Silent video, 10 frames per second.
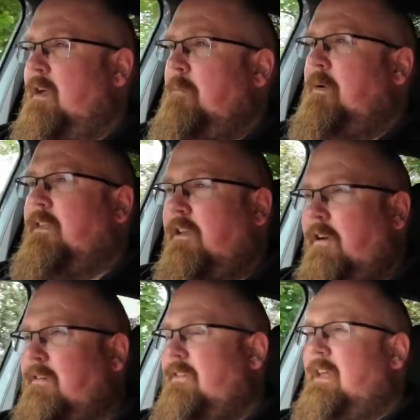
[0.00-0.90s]
But the
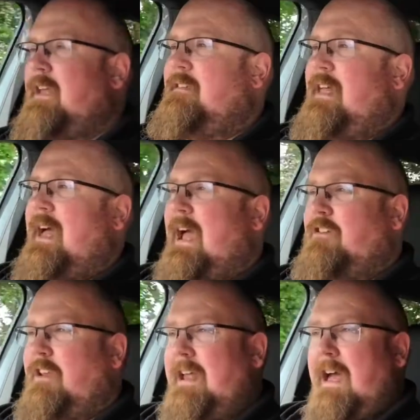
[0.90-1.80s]
nice thing is that
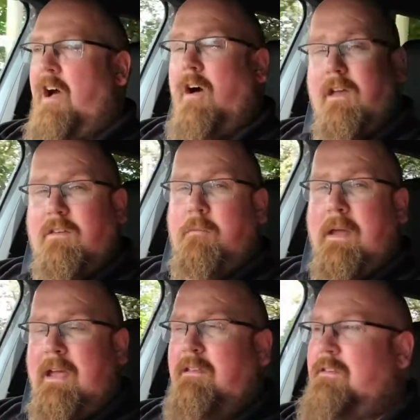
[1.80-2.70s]
actually at higher
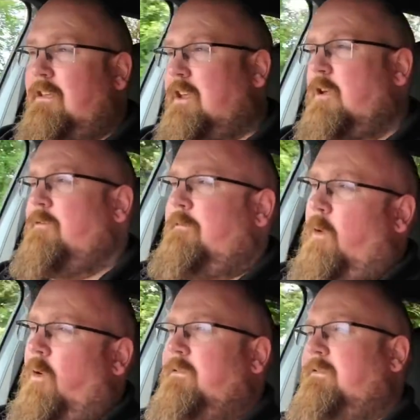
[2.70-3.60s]
speeds the
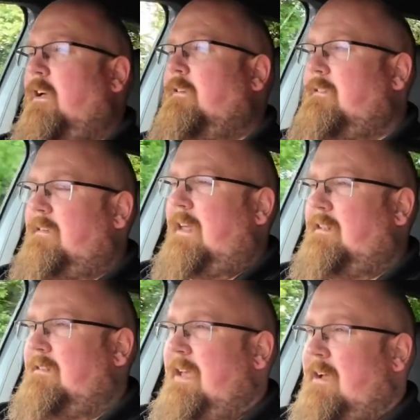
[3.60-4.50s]
Q4 does
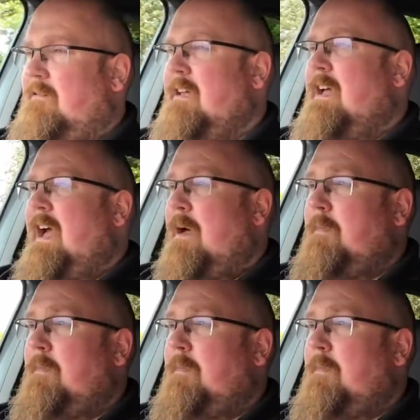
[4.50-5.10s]
settle down and